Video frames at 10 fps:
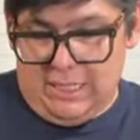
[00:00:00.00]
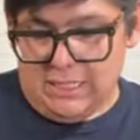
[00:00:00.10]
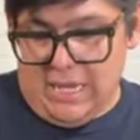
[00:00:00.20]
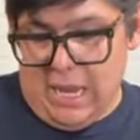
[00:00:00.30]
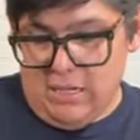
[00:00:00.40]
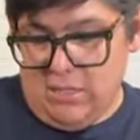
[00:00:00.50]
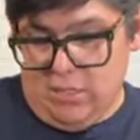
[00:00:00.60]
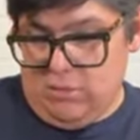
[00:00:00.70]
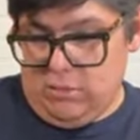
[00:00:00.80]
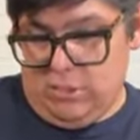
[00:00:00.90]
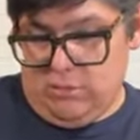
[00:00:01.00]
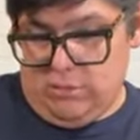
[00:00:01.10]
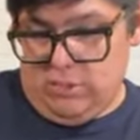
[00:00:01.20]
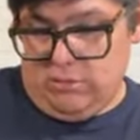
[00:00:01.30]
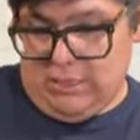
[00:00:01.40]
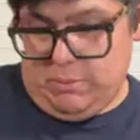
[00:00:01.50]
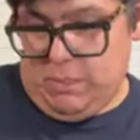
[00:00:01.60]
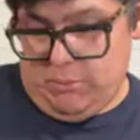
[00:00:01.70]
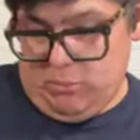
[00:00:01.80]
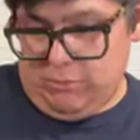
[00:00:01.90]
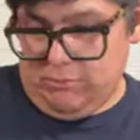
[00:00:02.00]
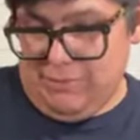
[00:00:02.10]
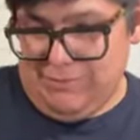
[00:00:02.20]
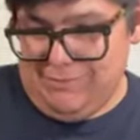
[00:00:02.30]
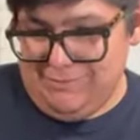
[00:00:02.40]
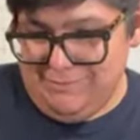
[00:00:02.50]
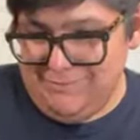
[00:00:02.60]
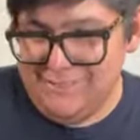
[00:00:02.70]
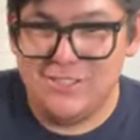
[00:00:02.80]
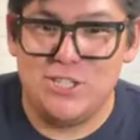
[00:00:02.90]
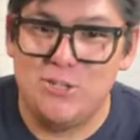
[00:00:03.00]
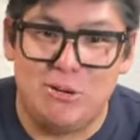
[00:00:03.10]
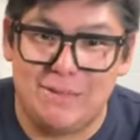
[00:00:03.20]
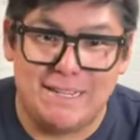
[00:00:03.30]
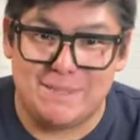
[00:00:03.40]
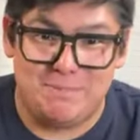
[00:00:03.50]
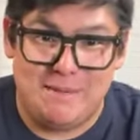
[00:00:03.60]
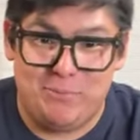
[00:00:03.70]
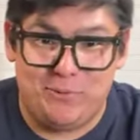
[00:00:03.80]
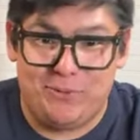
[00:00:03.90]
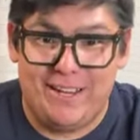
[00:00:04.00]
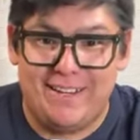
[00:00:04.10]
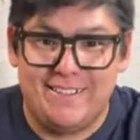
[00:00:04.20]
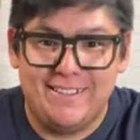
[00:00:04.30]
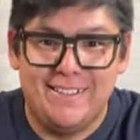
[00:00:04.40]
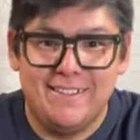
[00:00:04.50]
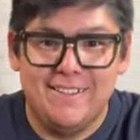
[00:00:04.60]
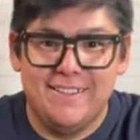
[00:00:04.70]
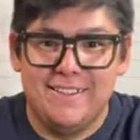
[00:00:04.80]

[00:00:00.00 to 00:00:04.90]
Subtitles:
Like, because I know you don't like the people. You don't like the people, friend.